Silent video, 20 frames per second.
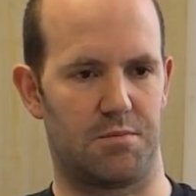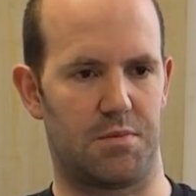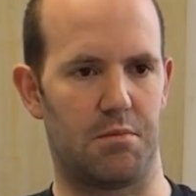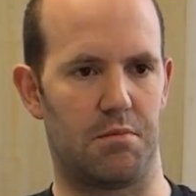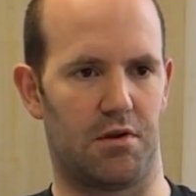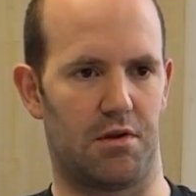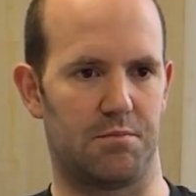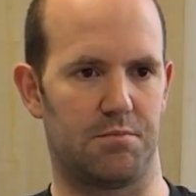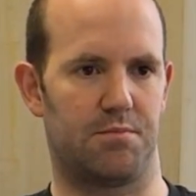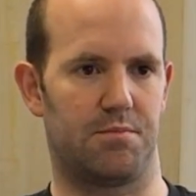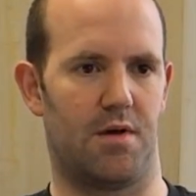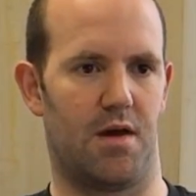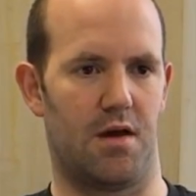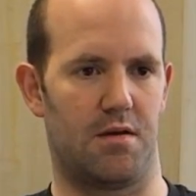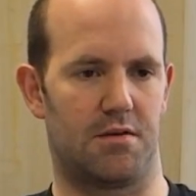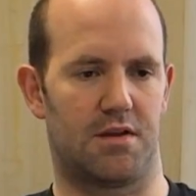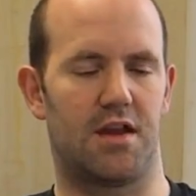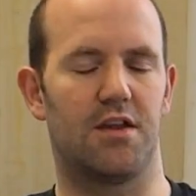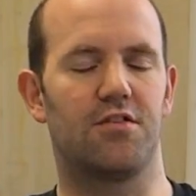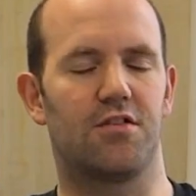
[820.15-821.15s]
people are, uh,
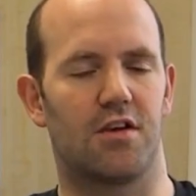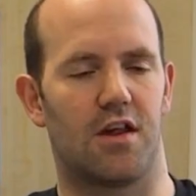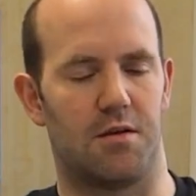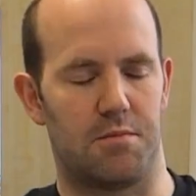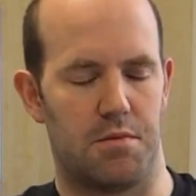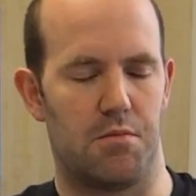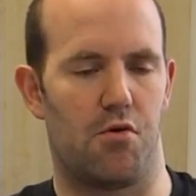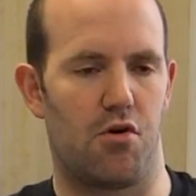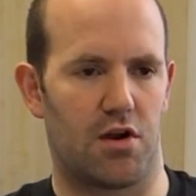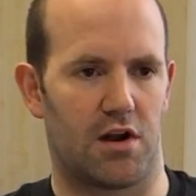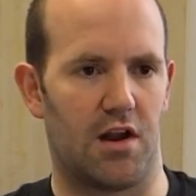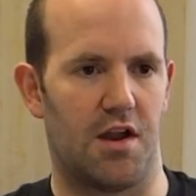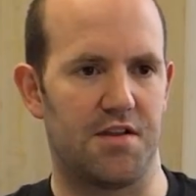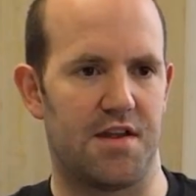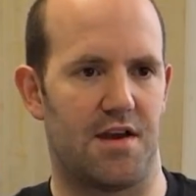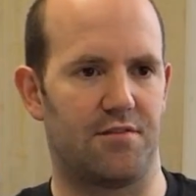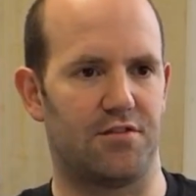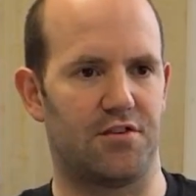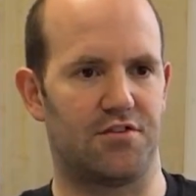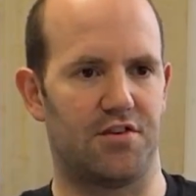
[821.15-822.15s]
kids are going to be more inclined to
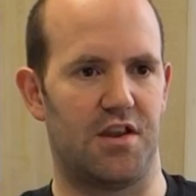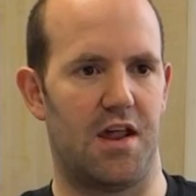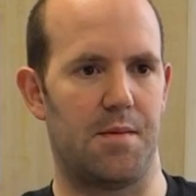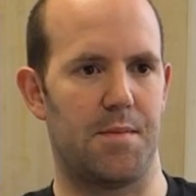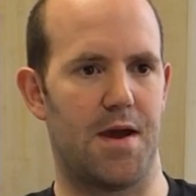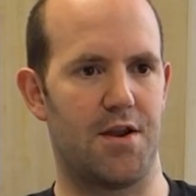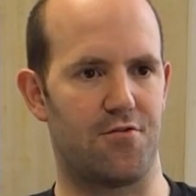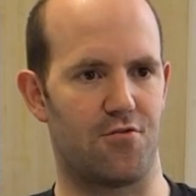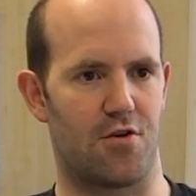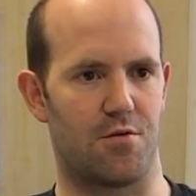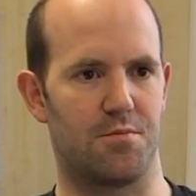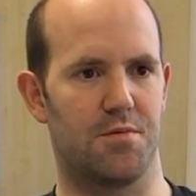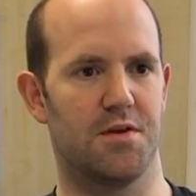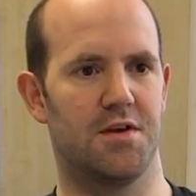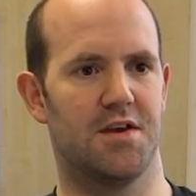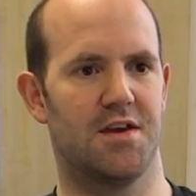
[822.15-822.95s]
have this in their bedroom,